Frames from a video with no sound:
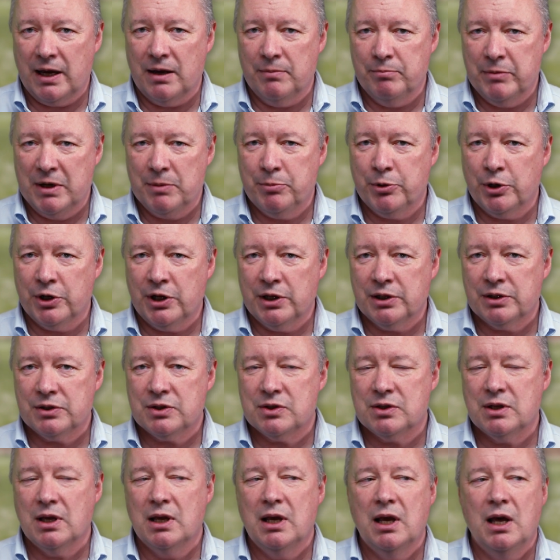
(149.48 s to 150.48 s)
meat
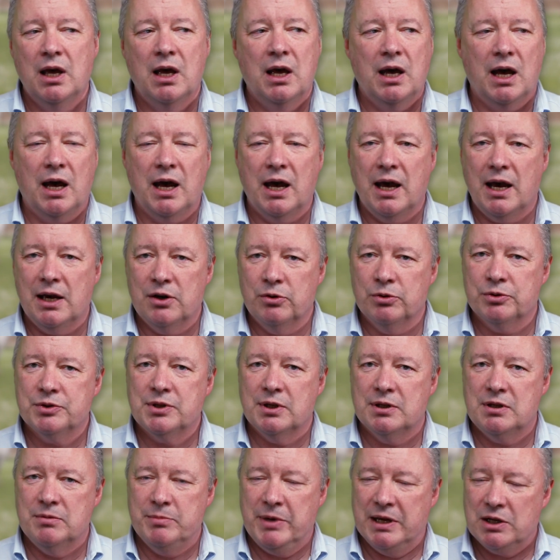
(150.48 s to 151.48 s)
products, and
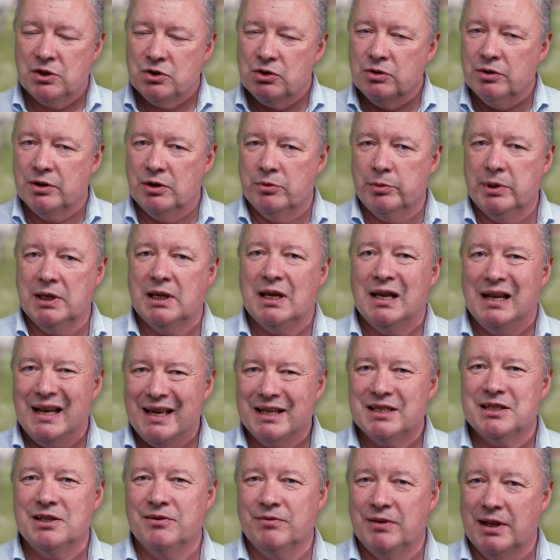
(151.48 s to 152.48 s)
also to make sure that we
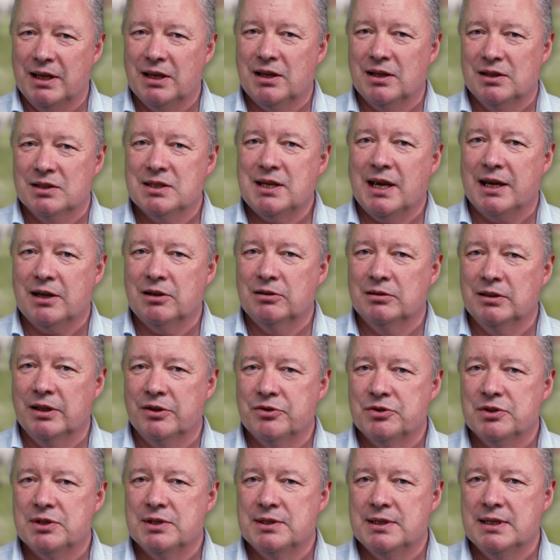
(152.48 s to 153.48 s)
collectively can tackle
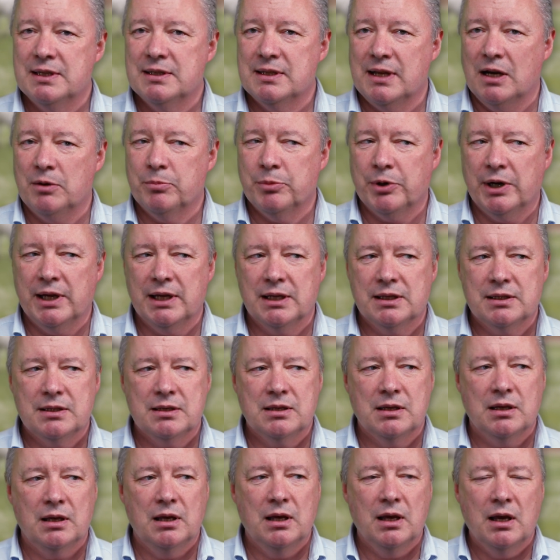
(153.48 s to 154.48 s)
those disease
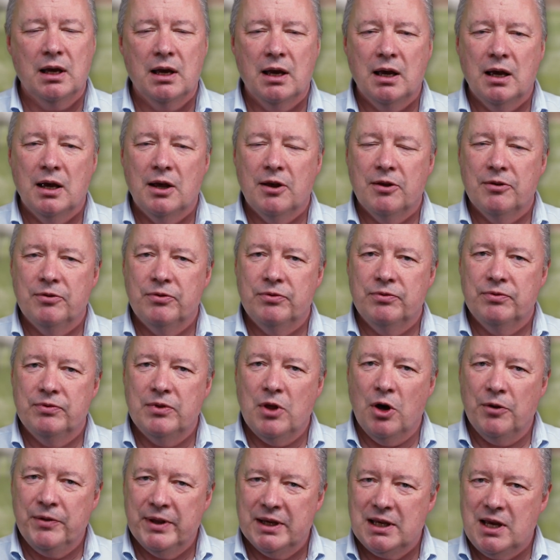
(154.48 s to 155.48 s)
outbreaks.
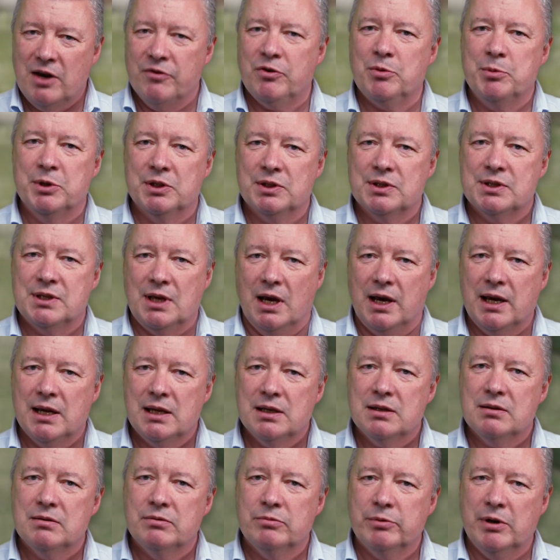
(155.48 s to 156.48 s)
On the government
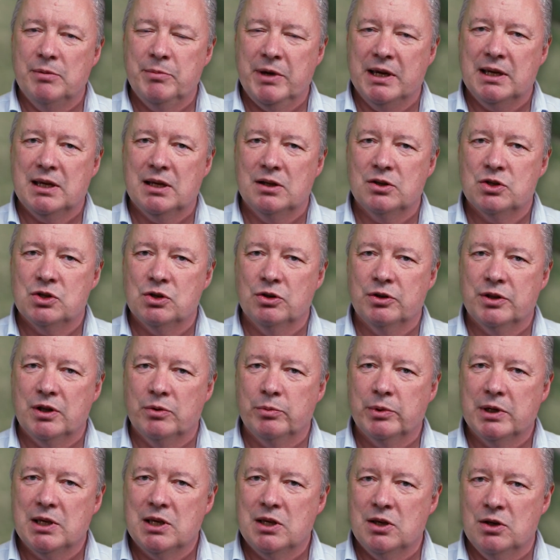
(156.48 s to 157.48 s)
side, we're making sure that
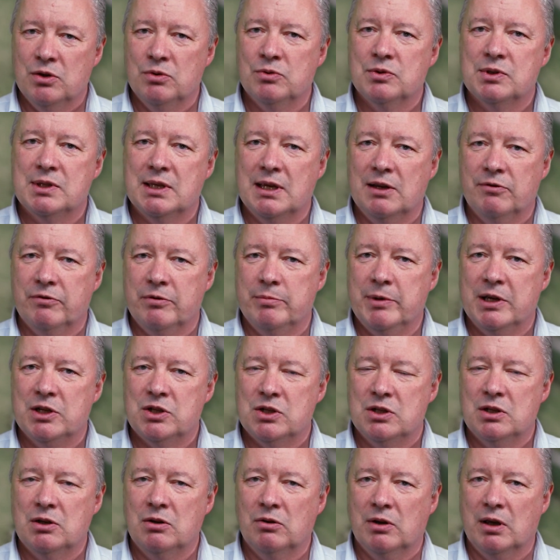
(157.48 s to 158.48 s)
we use the
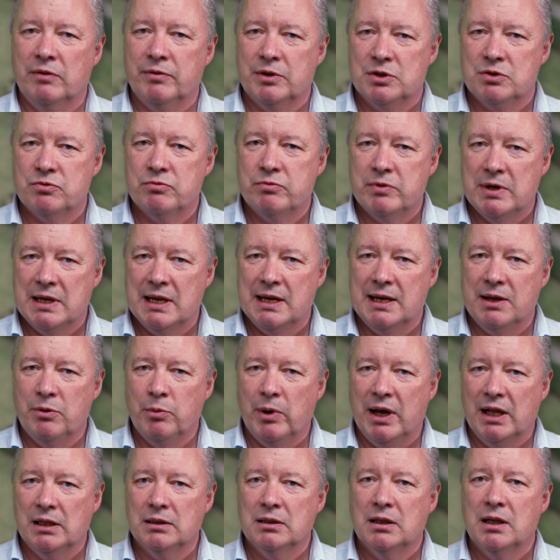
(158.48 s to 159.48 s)
information you give us really
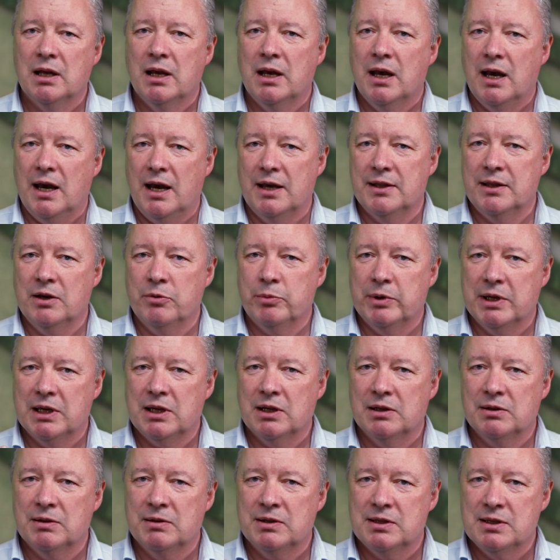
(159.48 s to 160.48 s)
well and that we
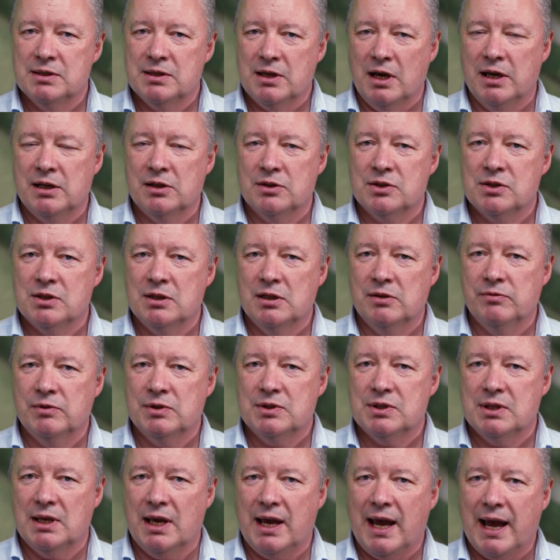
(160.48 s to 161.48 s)
can design a
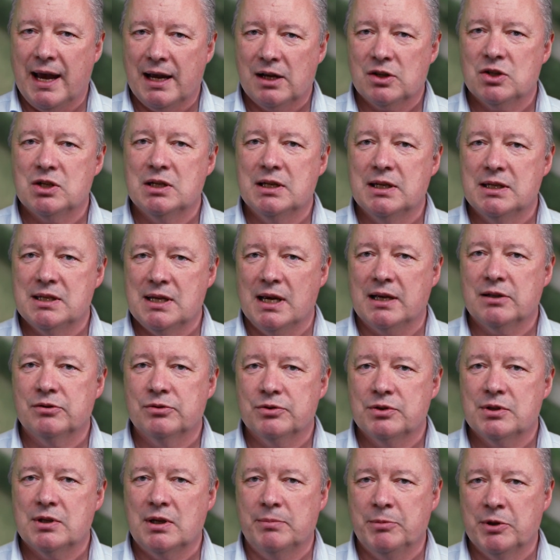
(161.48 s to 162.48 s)
service that actually
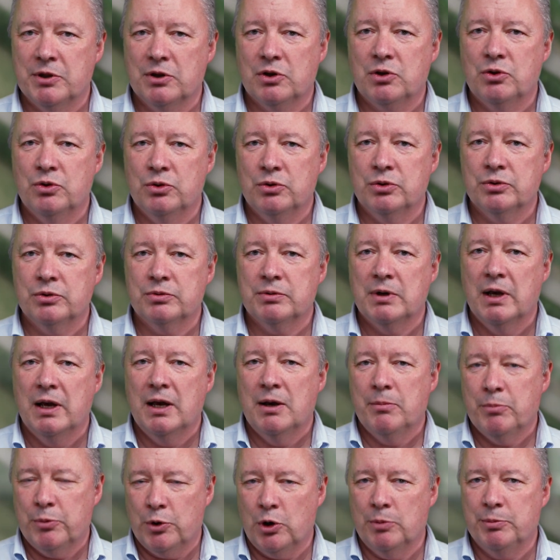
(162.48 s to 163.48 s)
tackles some of the core
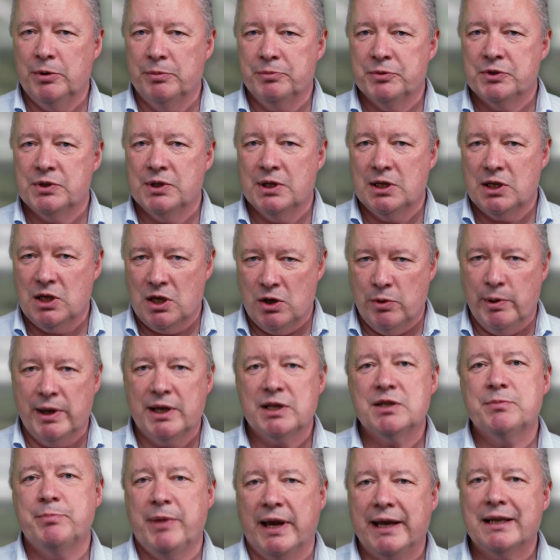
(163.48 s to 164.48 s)
problems that you
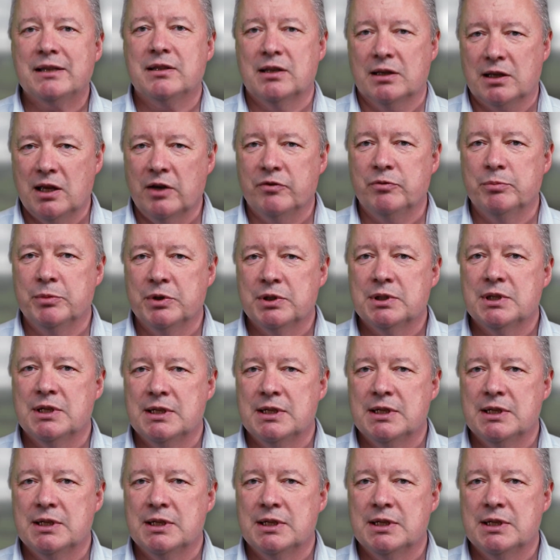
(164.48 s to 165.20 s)
expect the government